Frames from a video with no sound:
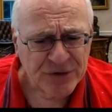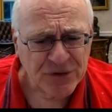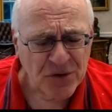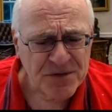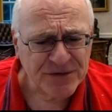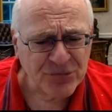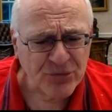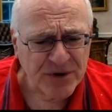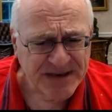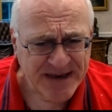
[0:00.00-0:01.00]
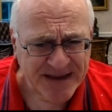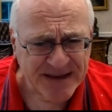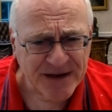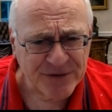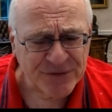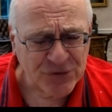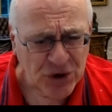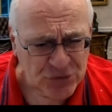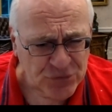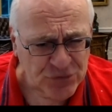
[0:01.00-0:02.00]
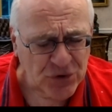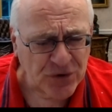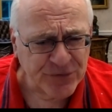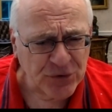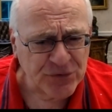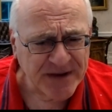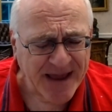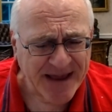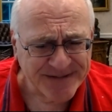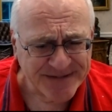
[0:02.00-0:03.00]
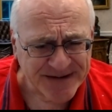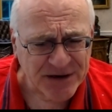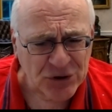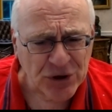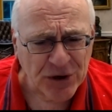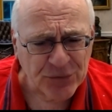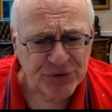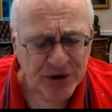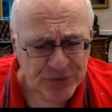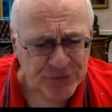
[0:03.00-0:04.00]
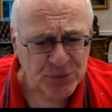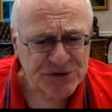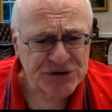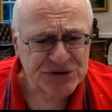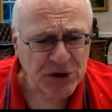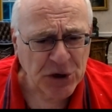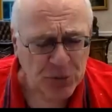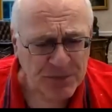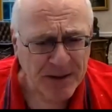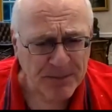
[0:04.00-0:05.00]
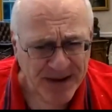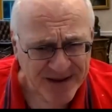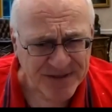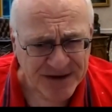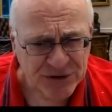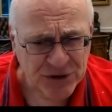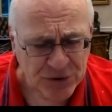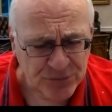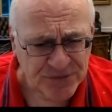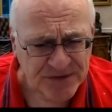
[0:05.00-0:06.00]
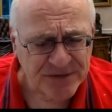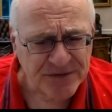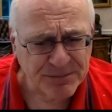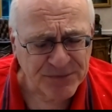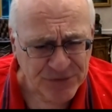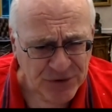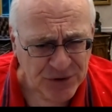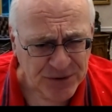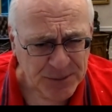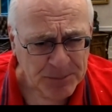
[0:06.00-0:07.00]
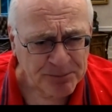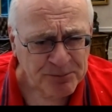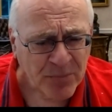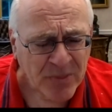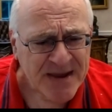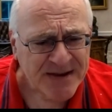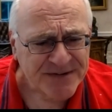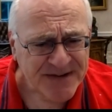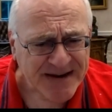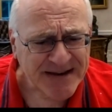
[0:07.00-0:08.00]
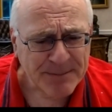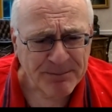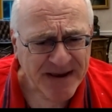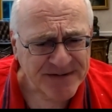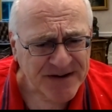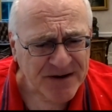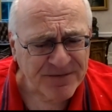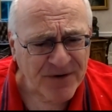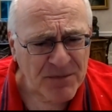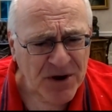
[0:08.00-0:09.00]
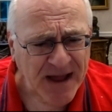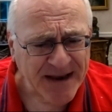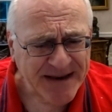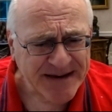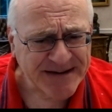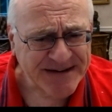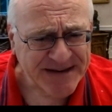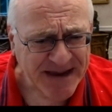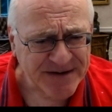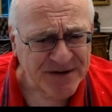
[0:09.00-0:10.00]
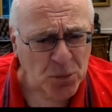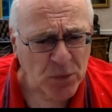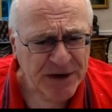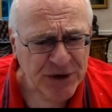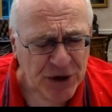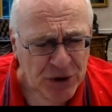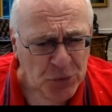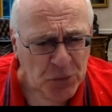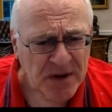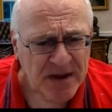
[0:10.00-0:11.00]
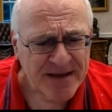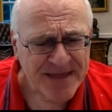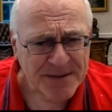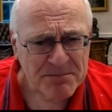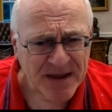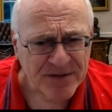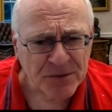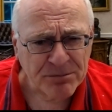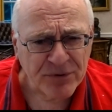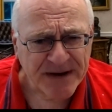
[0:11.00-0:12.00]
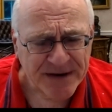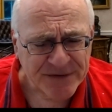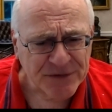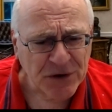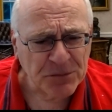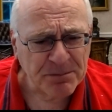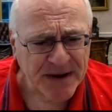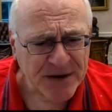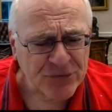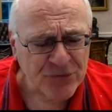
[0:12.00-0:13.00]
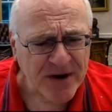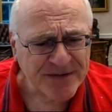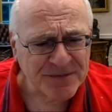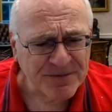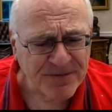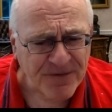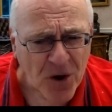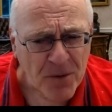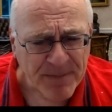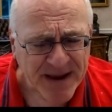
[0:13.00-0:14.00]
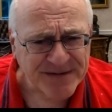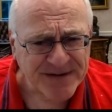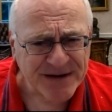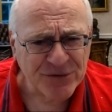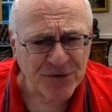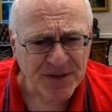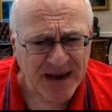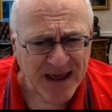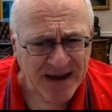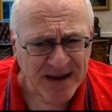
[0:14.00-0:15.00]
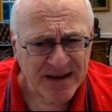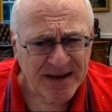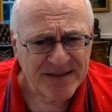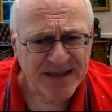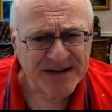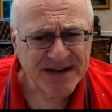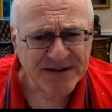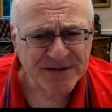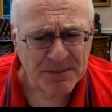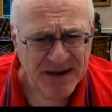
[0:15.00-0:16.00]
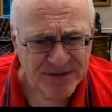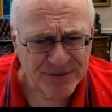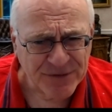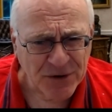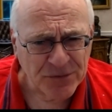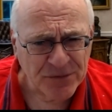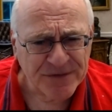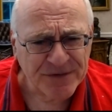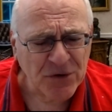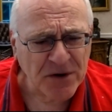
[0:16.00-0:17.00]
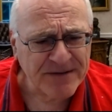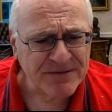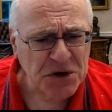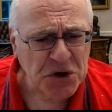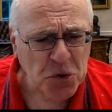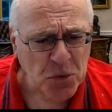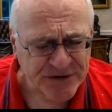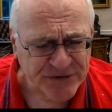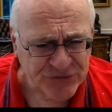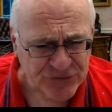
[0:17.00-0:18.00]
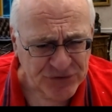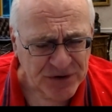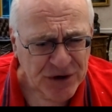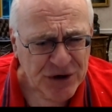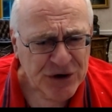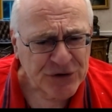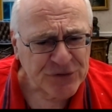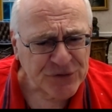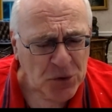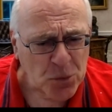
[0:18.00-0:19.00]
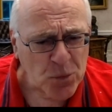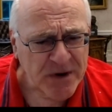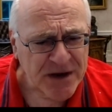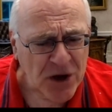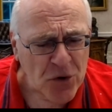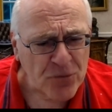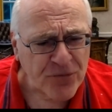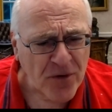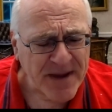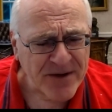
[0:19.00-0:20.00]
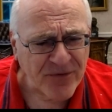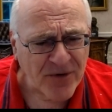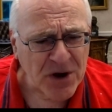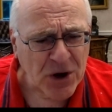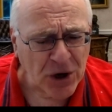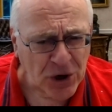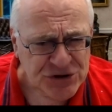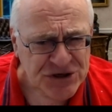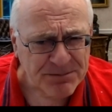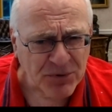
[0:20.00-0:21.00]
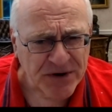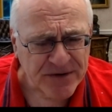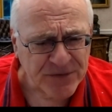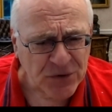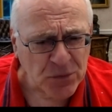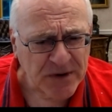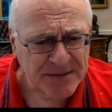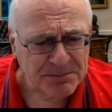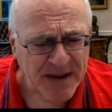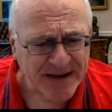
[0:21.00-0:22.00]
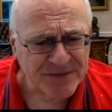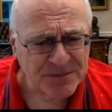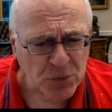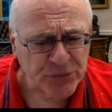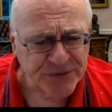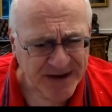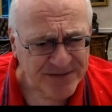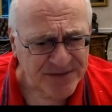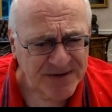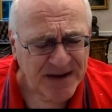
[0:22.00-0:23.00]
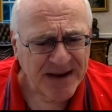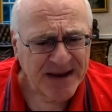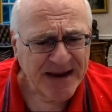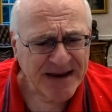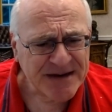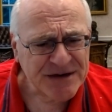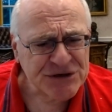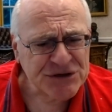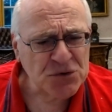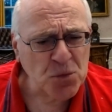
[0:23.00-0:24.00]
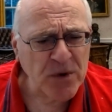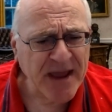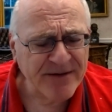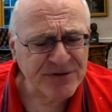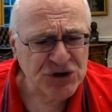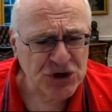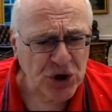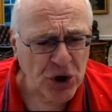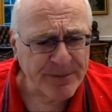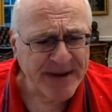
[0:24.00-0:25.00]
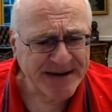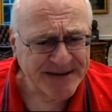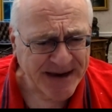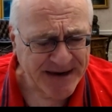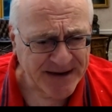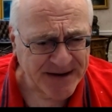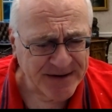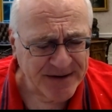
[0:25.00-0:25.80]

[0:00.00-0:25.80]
So this ridiculous notion of using a single low dose, which is a homeopathic dose, is absurd. Secondly, basic pharmacokinetic data. We know that methylprednisolone penetrates far better into the lung than dexamethasone. This is not even a question. So we know from a pharmacologic point of view, it makes more sense. In addition, we have genomic data